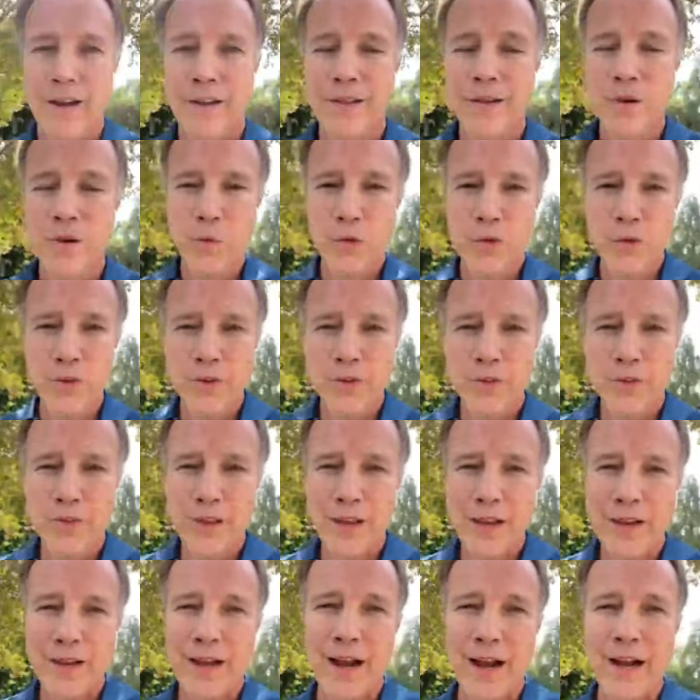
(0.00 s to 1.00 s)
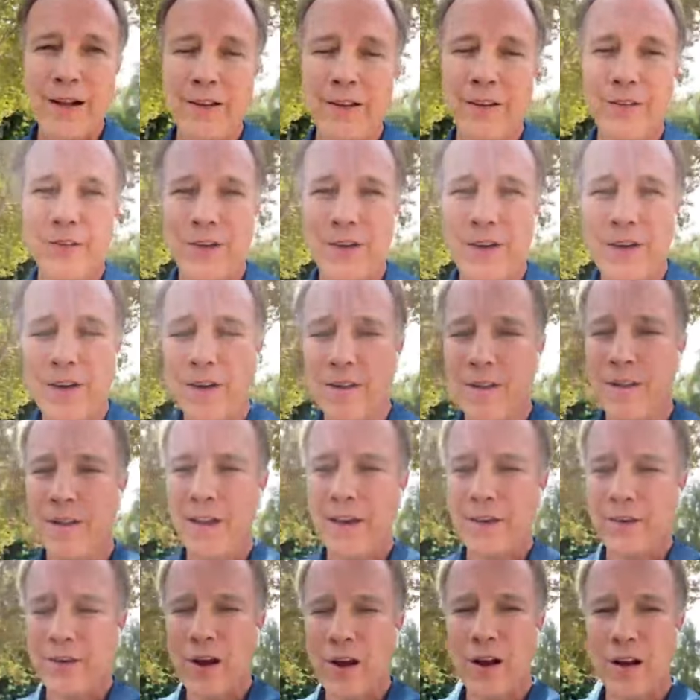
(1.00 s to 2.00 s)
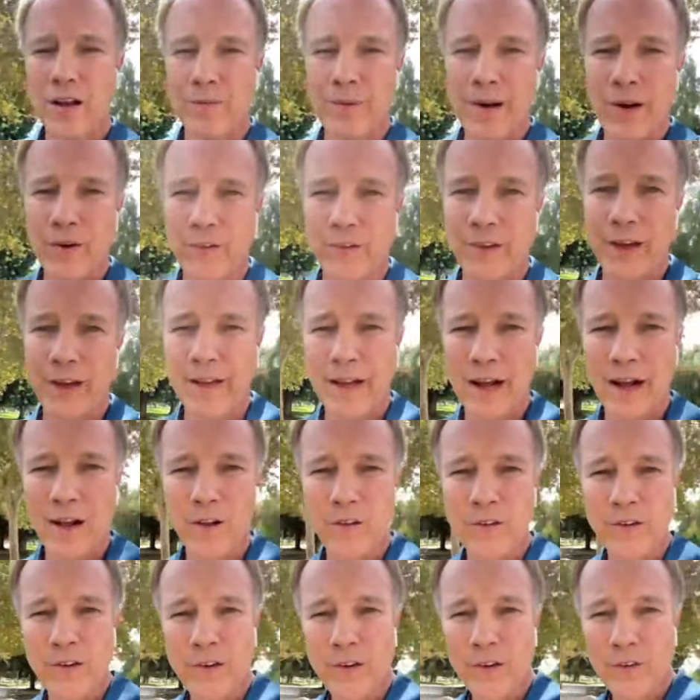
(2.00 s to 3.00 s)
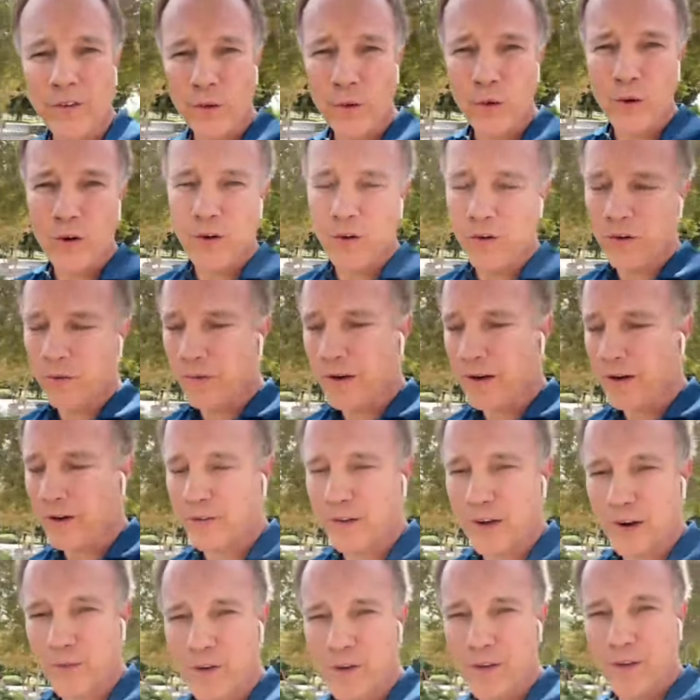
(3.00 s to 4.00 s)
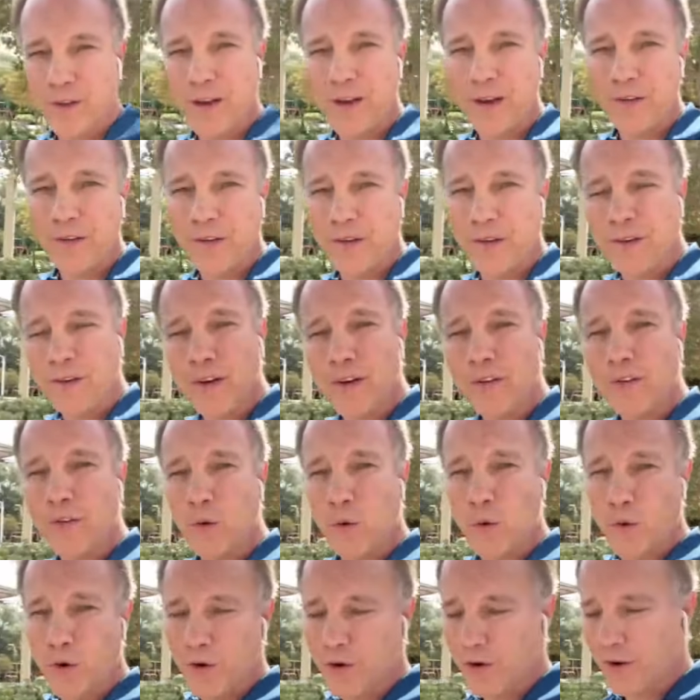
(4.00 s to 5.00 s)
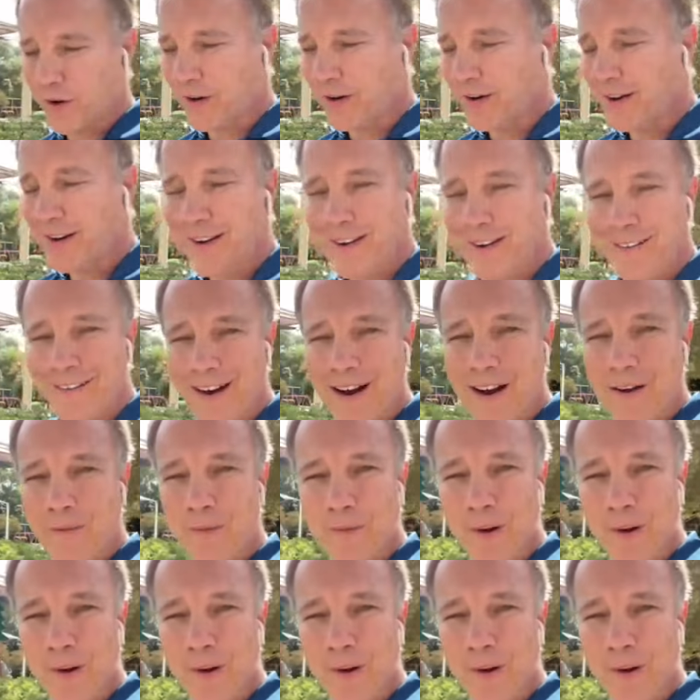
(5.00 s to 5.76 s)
In the world of psychology, they talk about psychology disorders because everything is a disorder, right?